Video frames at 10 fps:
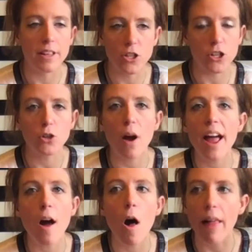to
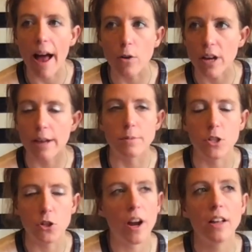try all outcomes, to
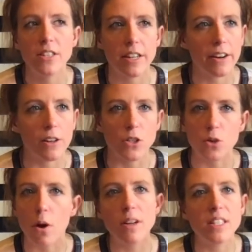try all scenarios,
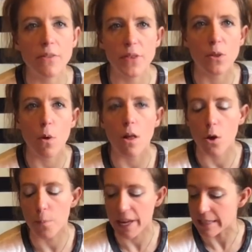throwing stuff at the wall,
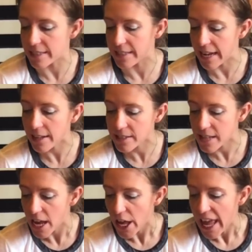hoping it sticks.
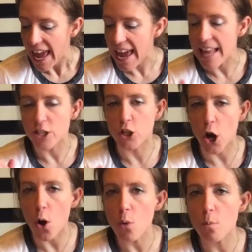
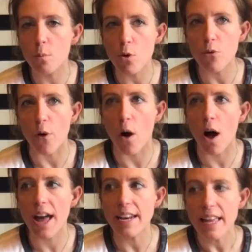Don't move
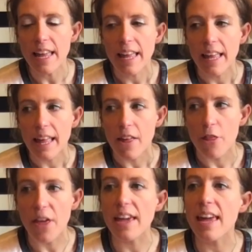on
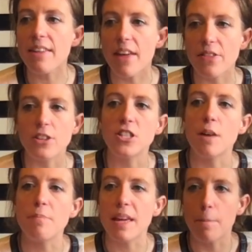thinking that there's
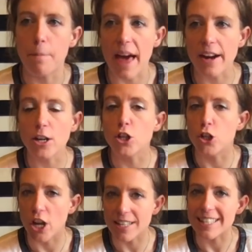something better
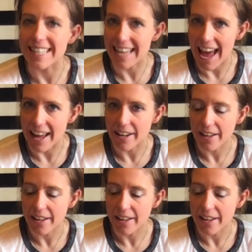just yet,